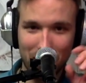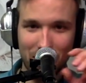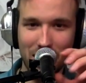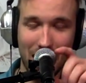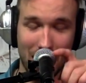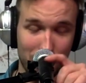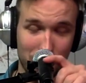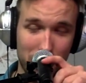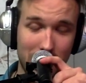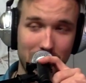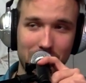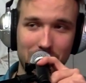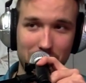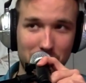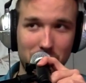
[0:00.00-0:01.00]
Yeah,
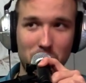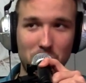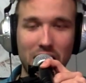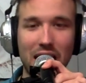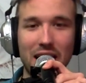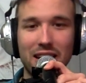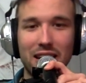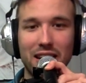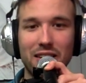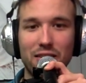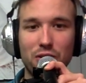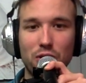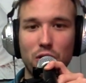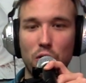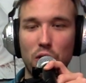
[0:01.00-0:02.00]
we had to
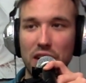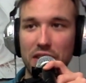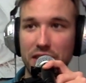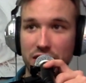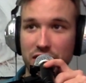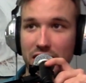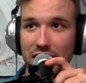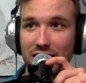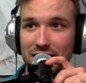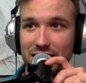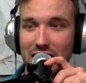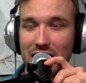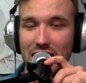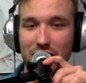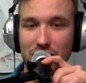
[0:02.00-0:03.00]
do a wellness check on
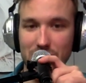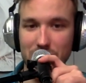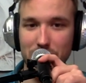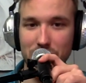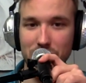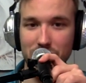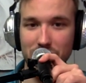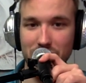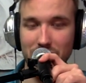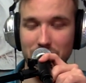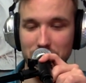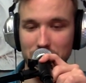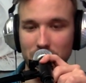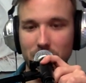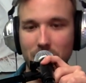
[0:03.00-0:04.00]
Scottie just to make sure that he
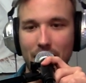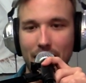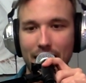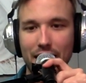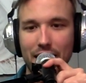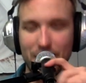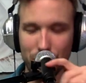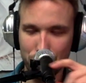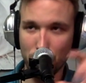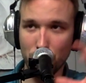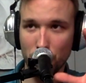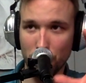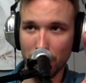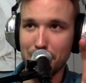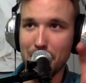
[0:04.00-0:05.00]
was all right. Don't
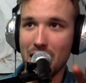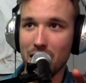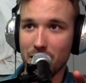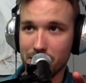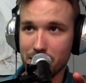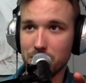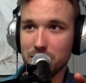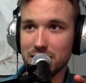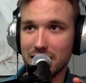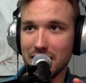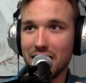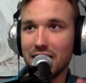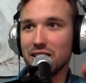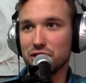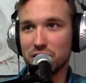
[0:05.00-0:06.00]
worry, Mallory was
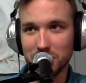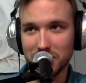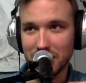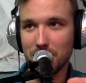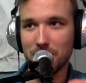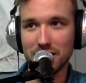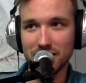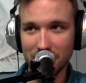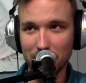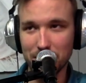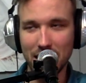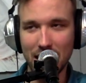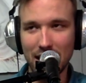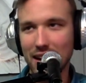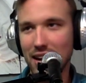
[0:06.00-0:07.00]
there. She was keeping us
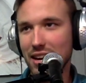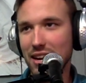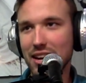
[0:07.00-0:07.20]
updated.